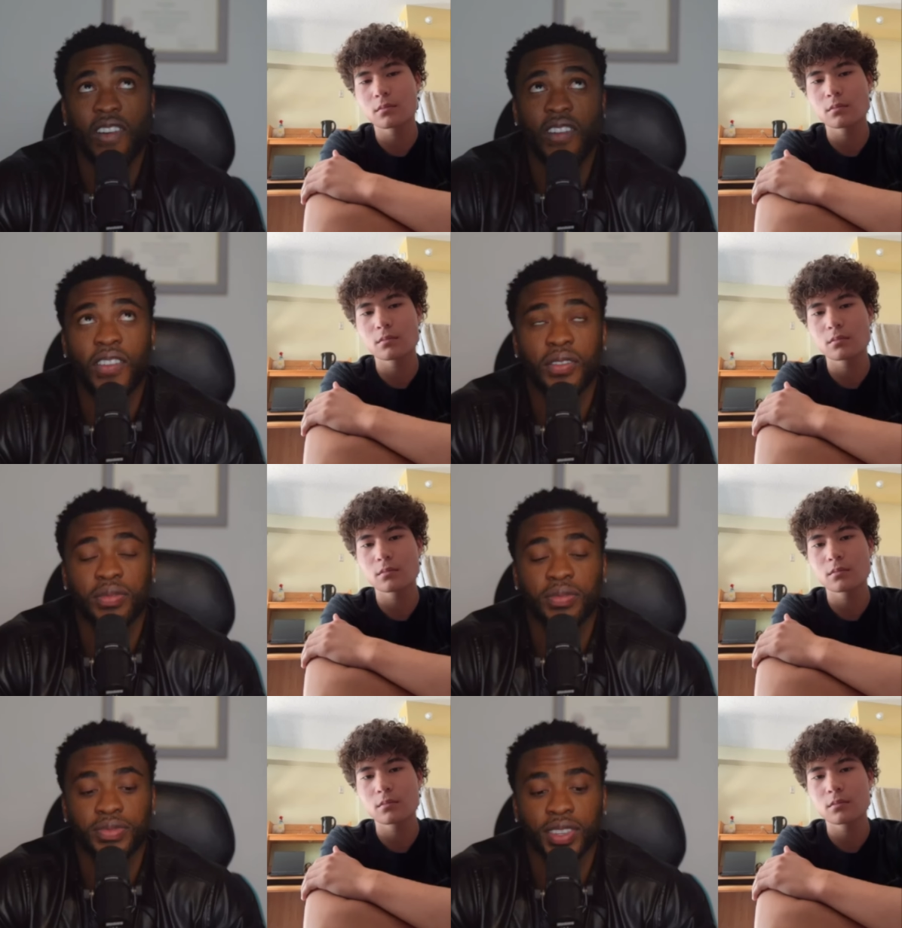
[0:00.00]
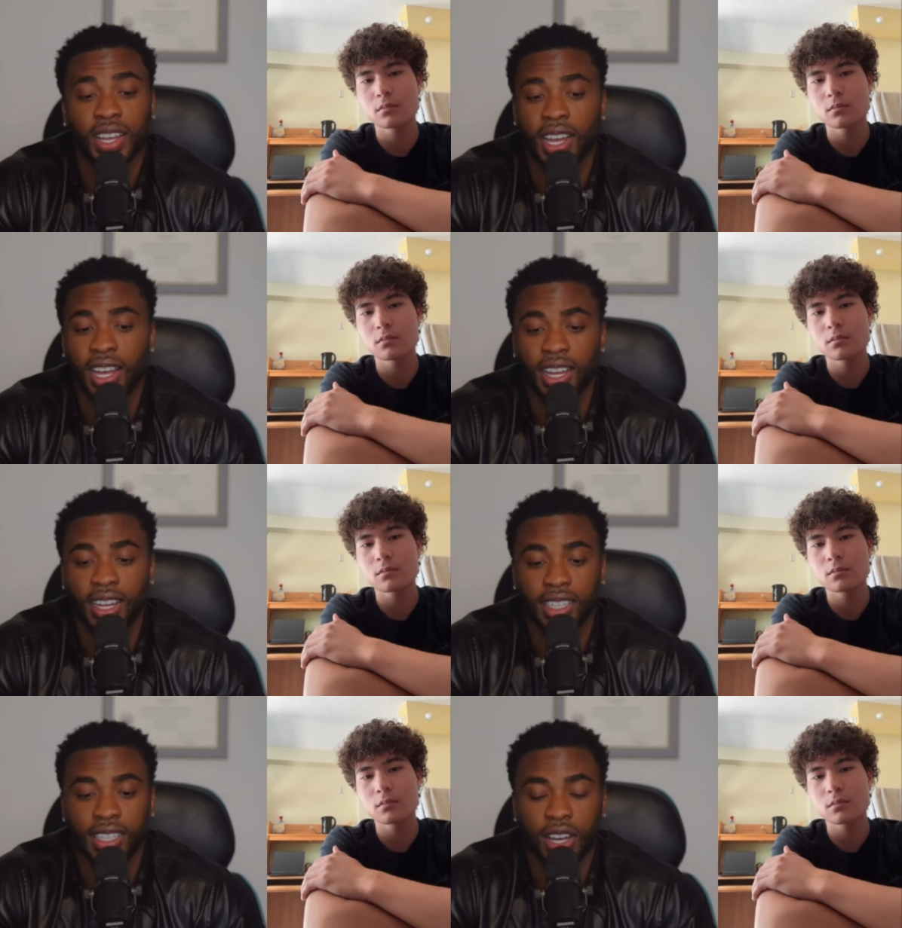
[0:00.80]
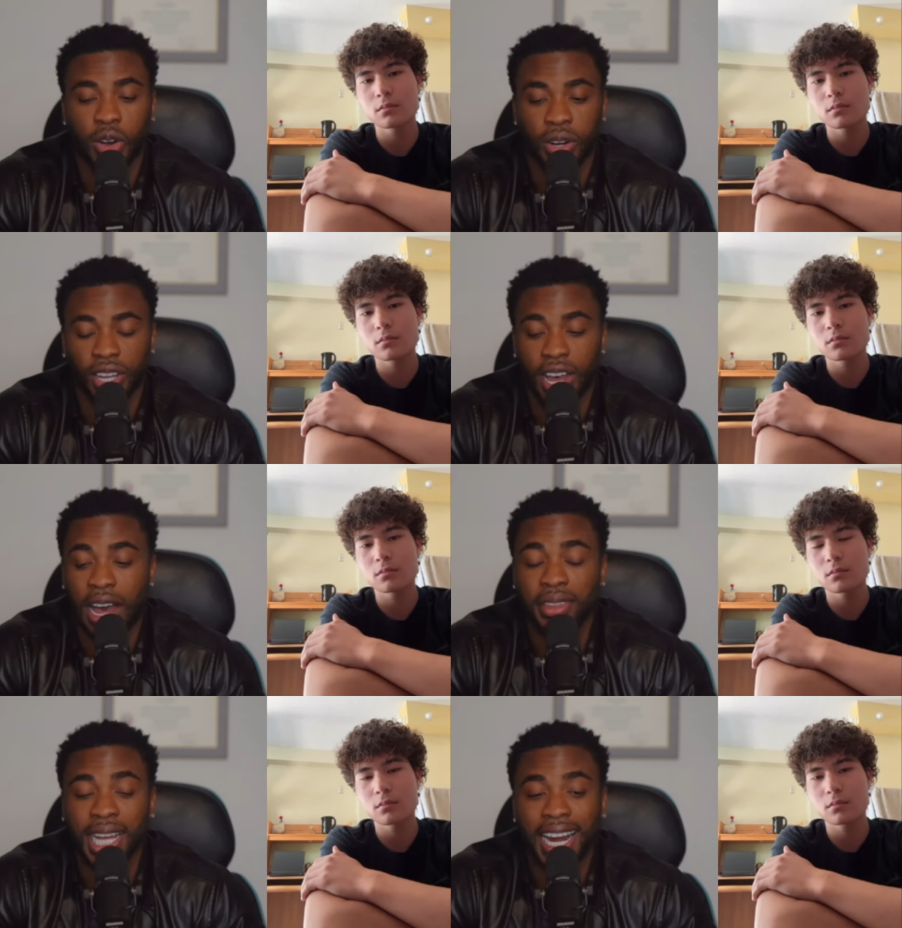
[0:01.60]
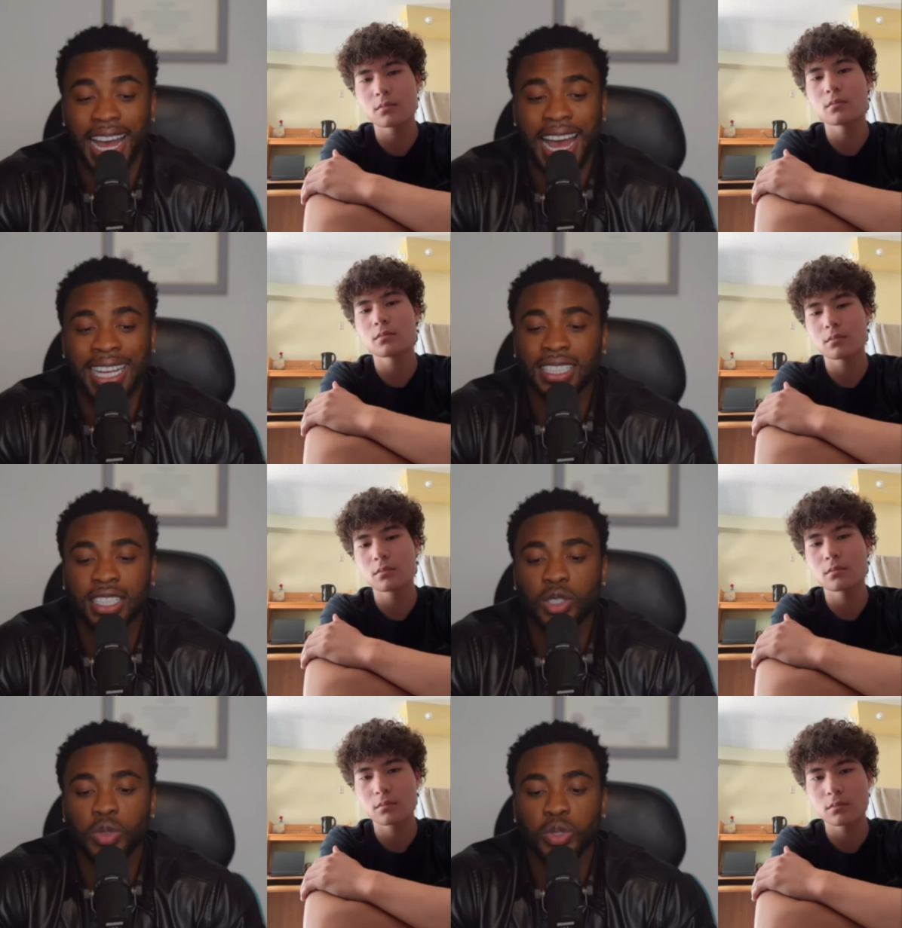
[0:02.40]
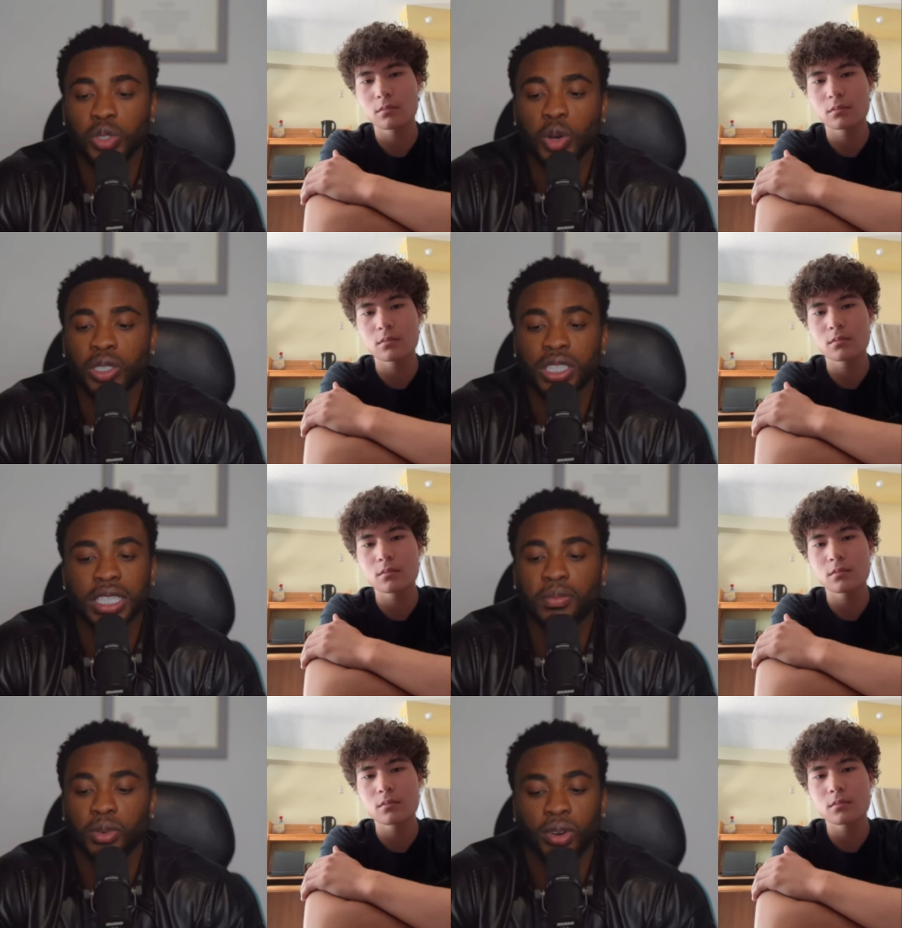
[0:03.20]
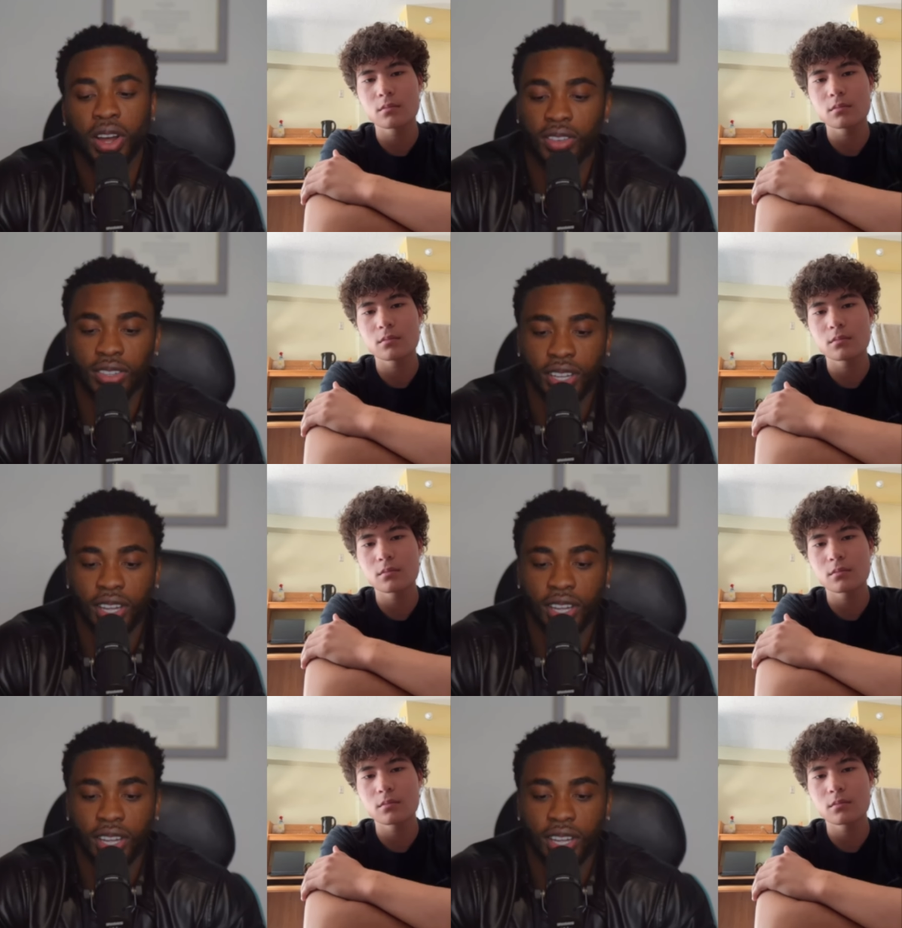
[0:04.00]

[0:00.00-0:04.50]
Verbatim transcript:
Speaker 1: Okay. Cody, I'm not asking you to go sleep around.